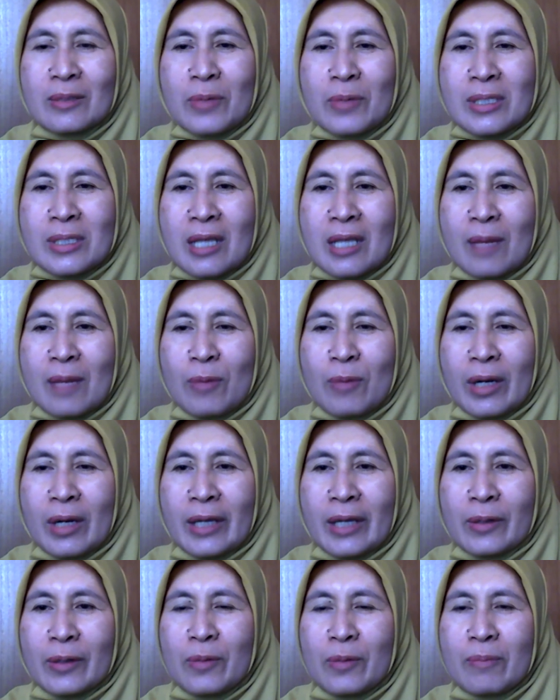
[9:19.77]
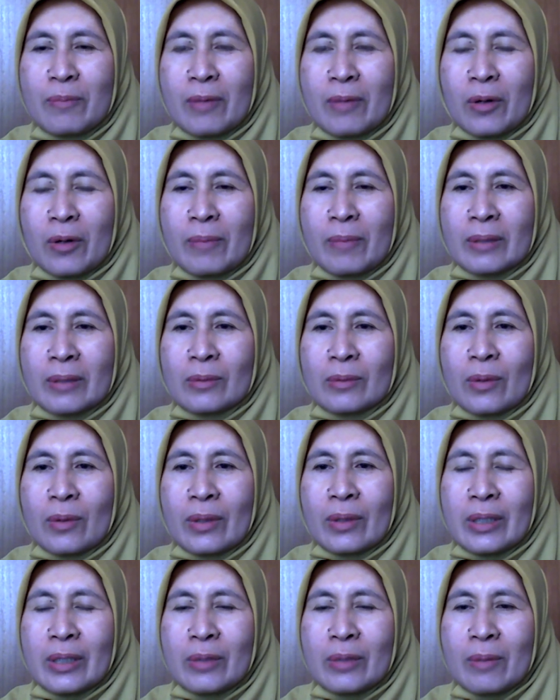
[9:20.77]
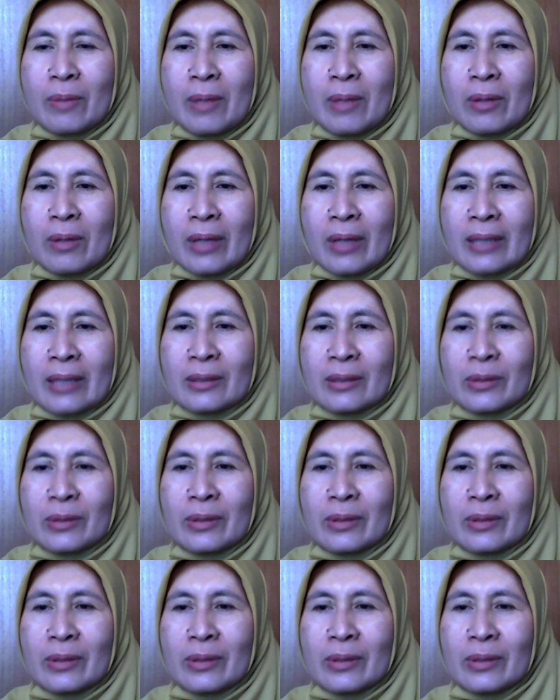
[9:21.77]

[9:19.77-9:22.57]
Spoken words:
Wassalamualaikum warahmatullahi wabarakatuh.